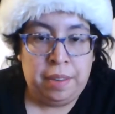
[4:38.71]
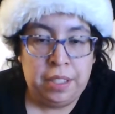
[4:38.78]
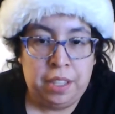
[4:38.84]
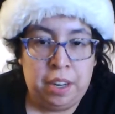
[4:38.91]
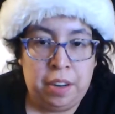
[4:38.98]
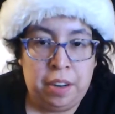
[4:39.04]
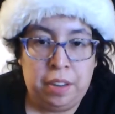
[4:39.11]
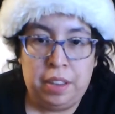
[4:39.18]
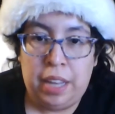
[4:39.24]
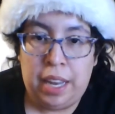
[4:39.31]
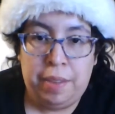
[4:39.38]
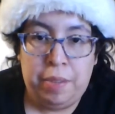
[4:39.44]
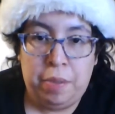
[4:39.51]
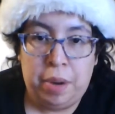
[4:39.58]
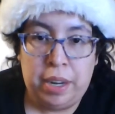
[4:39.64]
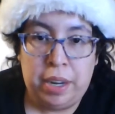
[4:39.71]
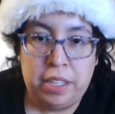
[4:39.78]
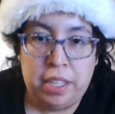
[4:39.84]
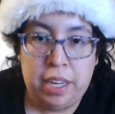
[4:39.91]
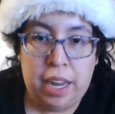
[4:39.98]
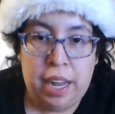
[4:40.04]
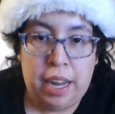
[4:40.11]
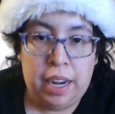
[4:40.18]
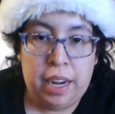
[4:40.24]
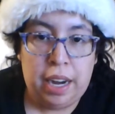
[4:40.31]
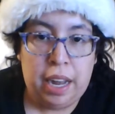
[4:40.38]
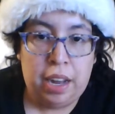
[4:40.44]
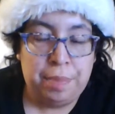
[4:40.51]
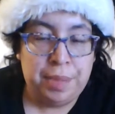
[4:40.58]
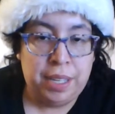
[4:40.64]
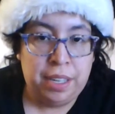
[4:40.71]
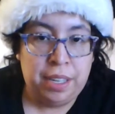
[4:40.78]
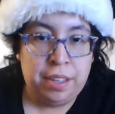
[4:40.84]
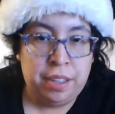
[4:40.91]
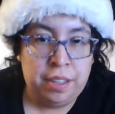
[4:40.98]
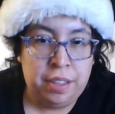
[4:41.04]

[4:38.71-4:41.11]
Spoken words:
So, thank you for watching, and I hope to